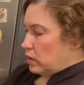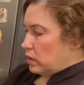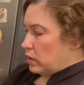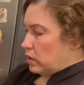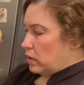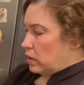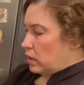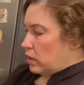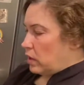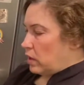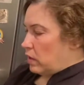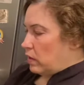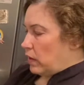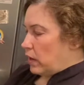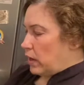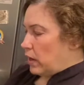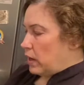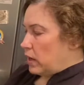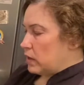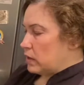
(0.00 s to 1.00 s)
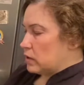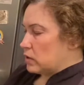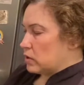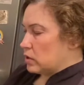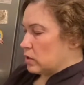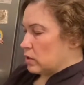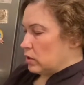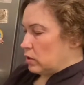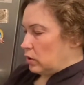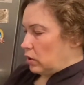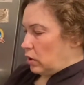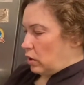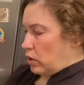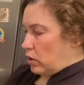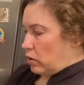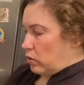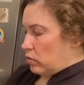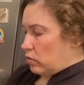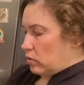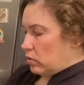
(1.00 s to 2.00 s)
and that's
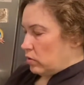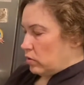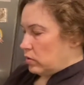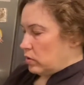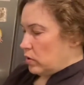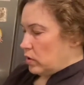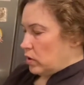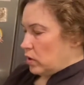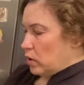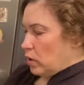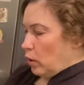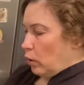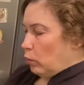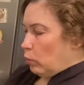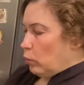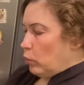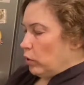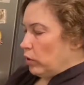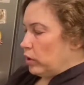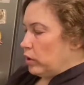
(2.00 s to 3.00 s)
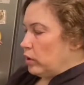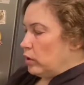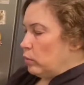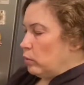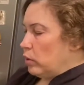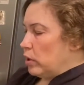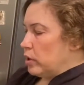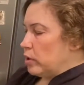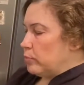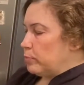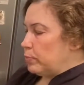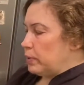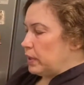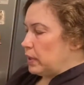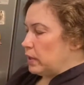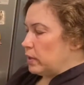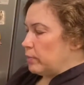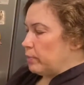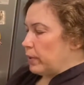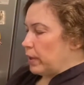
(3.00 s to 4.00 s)
low. We're going to want to
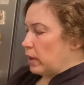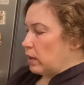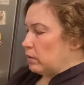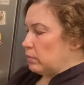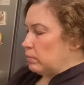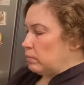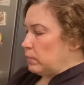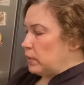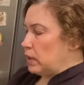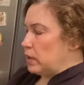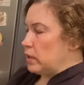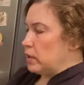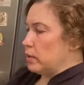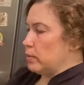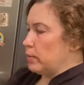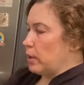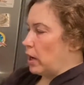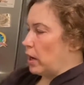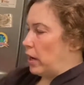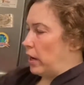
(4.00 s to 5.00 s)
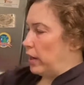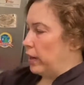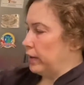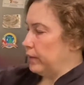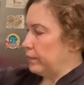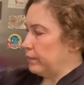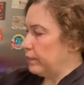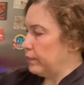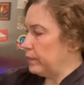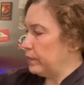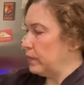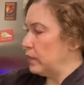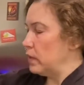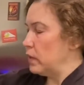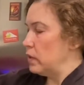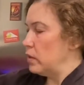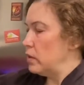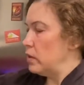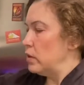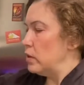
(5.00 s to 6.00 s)
be at about medium high.
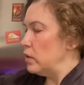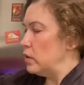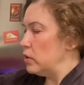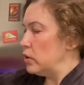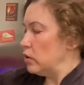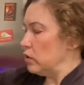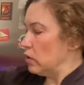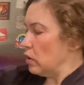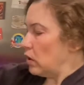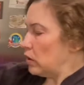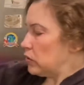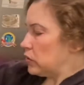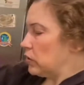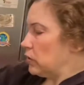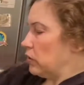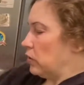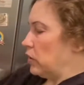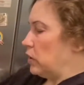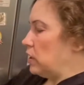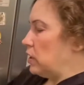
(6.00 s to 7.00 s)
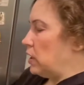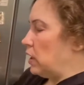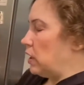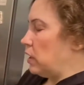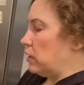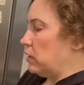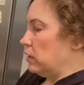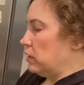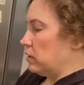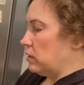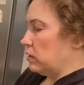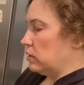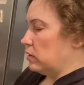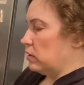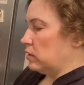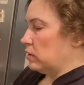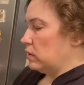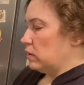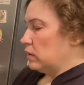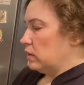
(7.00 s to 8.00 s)
You're also going to need
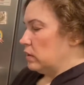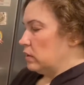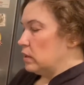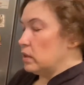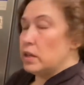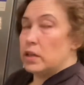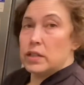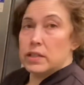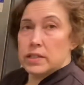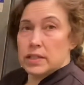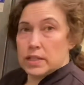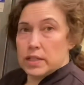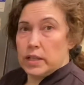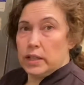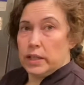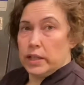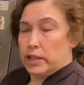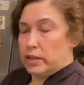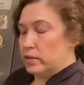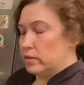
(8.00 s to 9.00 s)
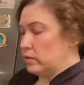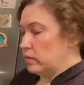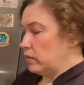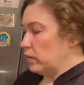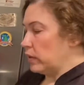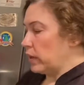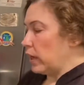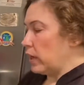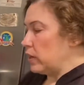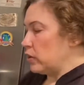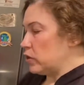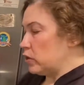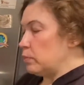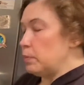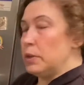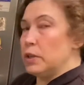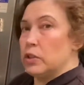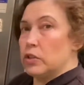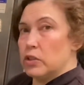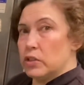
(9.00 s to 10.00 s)
a skillet, okay? It should
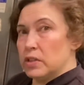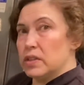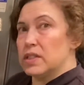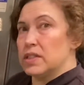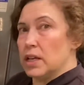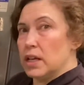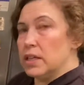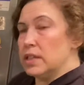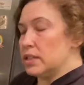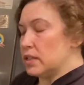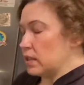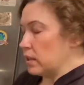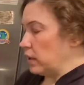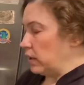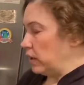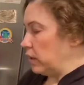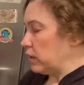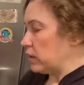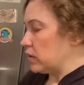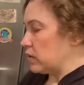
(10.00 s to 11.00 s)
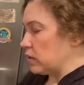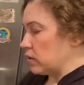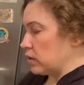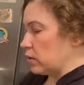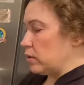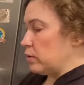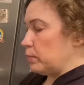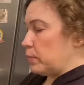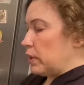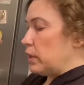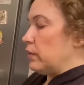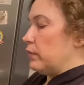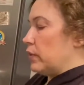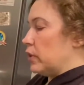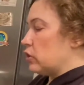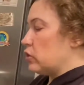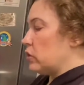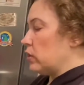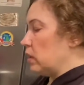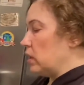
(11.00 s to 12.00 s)
be a good sized skillet because there's going to be
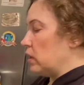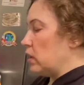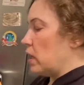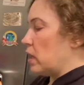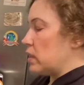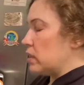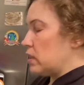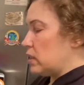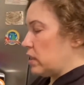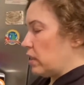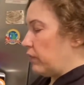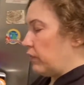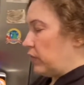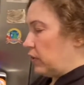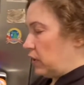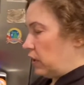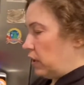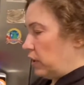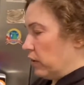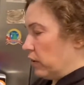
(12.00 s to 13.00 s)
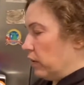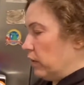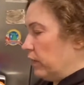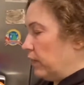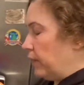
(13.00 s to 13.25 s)
eventually a lot of stuff in here.